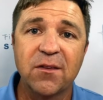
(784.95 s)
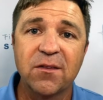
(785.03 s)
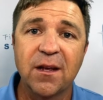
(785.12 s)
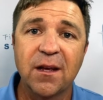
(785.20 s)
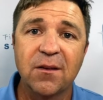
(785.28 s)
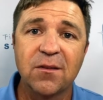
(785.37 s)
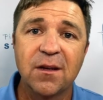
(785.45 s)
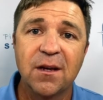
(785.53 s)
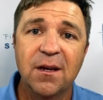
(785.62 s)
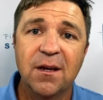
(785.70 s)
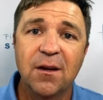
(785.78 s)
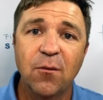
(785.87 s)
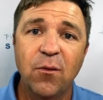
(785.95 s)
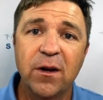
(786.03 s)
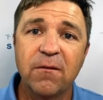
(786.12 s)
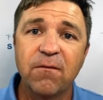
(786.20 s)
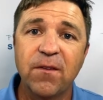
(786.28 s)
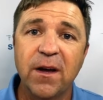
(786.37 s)
says, if we
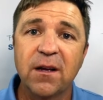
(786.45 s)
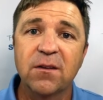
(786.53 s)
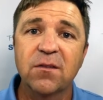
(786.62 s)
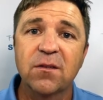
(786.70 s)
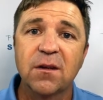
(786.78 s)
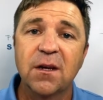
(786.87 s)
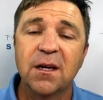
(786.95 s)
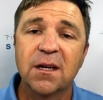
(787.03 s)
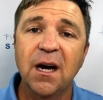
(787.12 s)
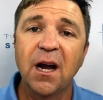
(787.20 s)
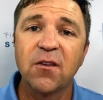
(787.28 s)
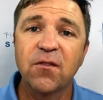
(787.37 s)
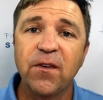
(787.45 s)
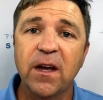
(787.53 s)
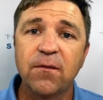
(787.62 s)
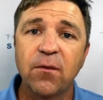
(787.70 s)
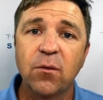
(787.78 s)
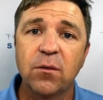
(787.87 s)
confess, God is
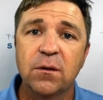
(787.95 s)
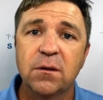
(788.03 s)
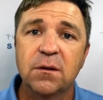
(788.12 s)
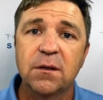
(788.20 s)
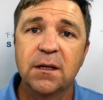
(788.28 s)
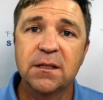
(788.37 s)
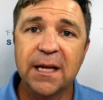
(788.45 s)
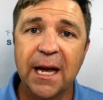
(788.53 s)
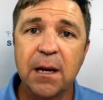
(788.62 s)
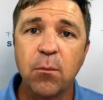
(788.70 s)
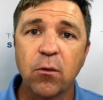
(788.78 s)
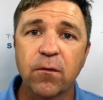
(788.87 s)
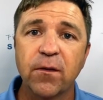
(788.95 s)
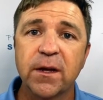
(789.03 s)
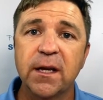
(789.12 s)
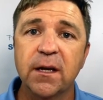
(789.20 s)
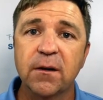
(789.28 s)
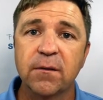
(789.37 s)
faithful. He's able to
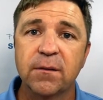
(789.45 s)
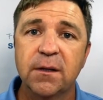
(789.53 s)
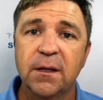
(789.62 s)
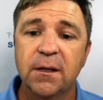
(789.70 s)
forgive.